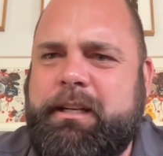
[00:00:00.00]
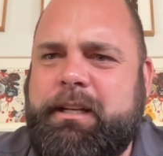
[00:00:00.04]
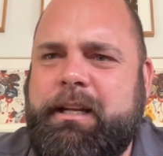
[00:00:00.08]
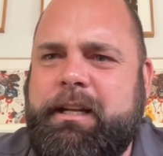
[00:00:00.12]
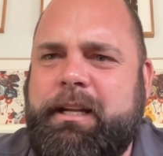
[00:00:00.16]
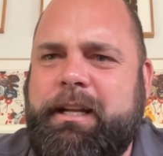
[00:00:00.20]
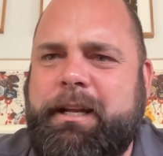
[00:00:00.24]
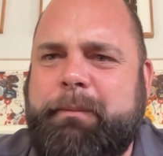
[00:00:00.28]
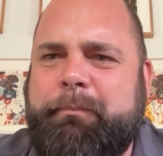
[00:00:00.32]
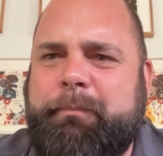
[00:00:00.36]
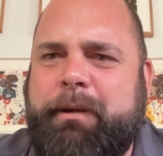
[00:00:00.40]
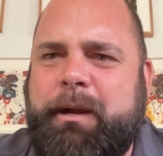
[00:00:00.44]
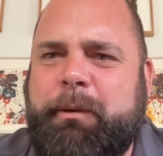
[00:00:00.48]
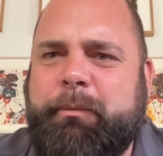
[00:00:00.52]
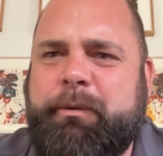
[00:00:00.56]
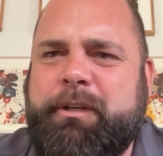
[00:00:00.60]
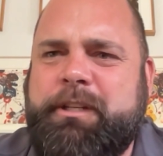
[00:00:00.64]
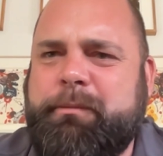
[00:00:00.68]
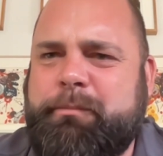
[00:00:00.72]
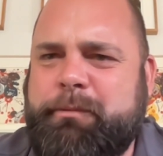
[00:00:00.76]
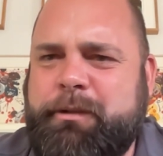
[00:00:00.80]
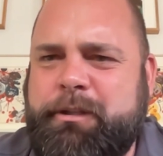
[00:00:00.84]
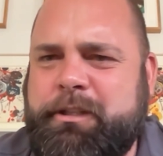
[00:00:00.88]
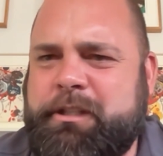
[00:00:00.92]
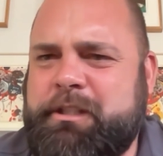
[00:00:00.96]
I went
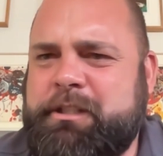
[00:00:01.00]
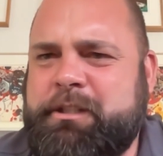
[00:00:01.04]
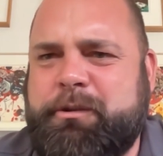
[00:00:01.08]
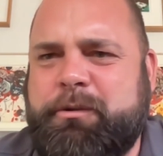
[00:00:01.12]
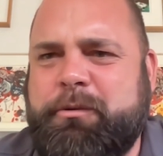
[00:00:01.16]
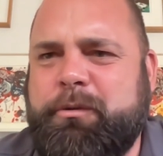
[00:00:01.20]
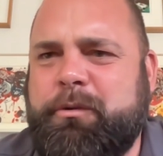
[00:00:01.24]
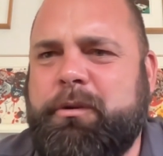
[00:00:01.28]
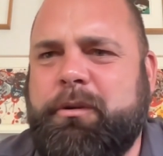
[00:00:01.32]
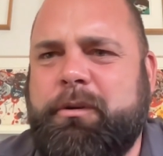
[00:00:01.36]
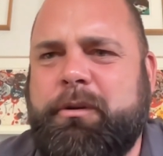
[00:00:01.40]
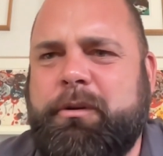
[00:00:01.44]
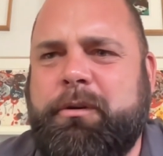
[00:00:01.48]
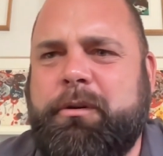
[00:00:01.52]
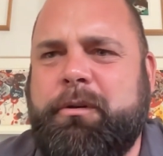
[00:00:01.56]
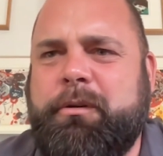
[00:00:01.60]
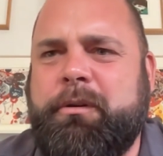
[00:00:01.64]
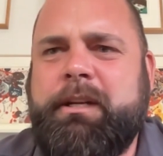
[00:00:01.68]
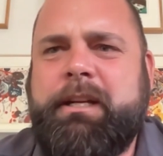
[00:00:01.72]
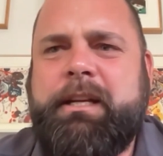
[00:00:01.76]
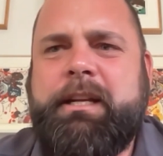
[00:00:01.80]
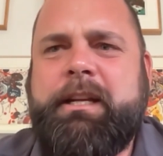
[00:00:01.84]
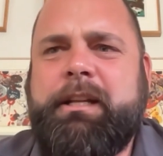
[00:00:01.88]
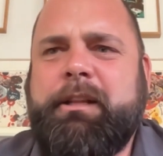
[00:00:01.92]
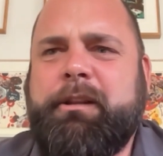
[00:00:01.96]
to music
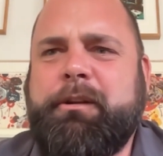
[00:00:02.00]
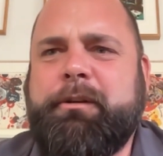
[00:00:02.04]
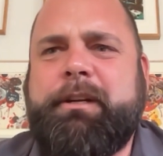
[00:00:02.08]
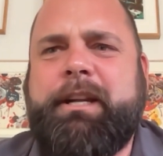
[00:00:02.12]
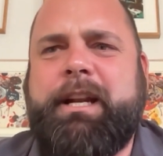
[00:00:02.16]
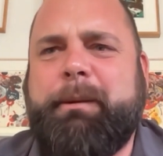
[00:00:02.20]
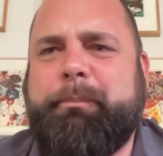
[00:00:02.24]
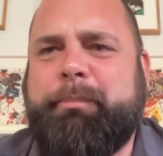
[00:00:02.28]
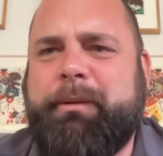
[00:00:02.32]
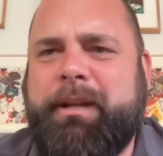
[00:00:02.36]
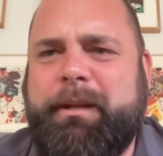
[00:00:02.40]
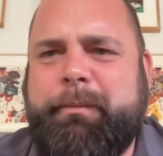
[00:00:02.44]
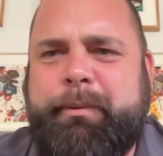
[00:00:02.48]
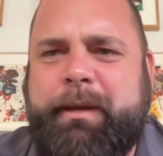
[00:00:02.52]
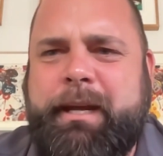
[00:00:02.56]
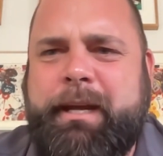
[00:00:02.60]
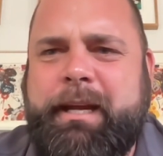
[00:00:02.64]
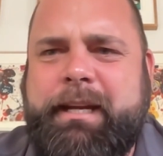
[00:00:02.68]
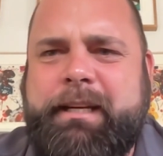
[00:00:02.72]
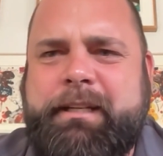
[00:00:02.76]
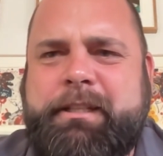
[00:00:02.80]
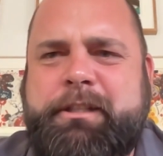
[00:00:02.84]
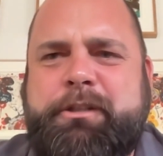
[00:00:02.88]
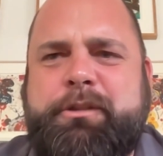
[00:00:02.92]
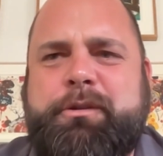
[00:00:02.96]
school, learned how to play
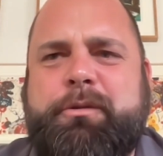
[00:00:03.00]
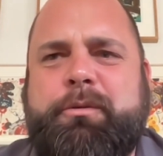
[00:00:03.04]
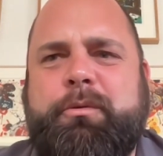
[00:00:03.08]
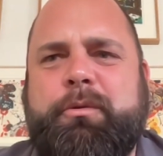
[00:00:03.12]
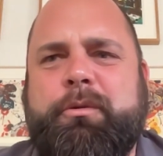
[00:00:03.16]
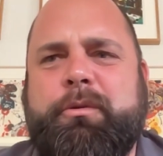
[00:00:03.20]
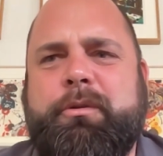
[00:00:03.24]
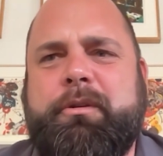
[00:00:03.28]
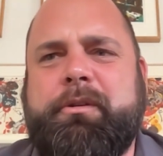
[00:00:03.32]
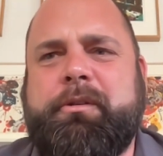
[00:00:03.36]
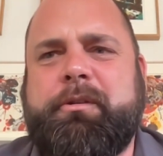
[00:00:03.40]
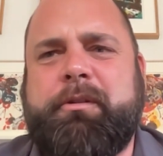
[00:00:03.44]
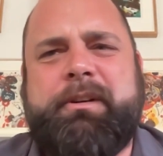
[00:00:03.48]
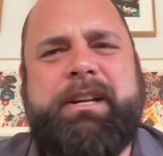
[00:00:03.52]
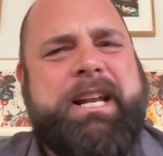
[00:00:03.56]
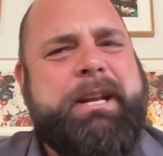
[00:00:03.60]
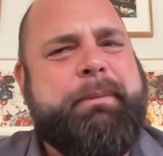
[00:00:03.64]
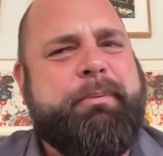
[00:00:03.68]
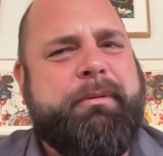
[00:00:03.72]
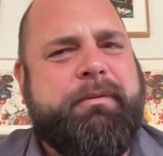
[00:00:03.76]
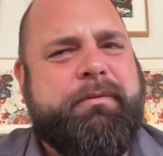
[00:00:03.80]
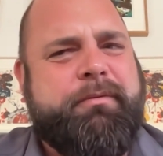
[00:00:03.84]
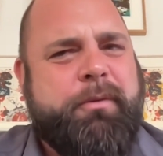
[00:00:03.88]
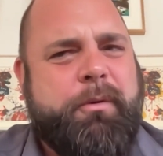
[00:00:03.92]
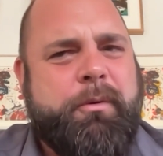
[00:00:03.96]
bass, toured, learned how to
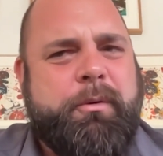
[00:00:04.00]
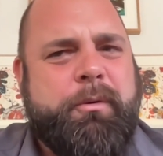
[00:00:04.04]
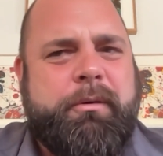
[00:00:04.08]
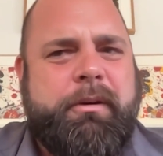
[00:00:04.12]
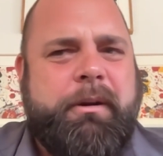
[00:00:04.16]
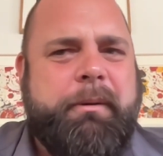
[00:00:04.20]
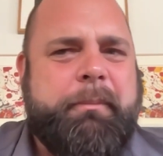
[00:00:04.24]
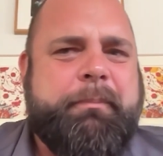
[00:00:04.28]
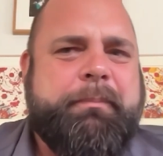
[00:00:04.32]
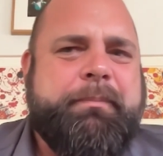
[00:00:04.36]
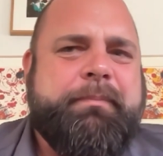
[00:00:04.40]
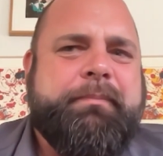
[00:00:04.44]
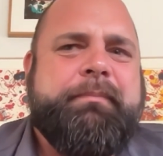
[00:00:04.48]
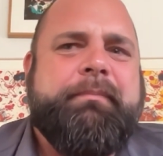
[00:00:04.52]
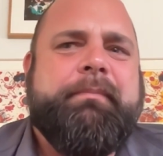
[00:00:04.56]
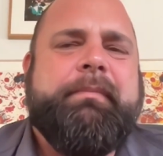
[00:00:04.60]
perform.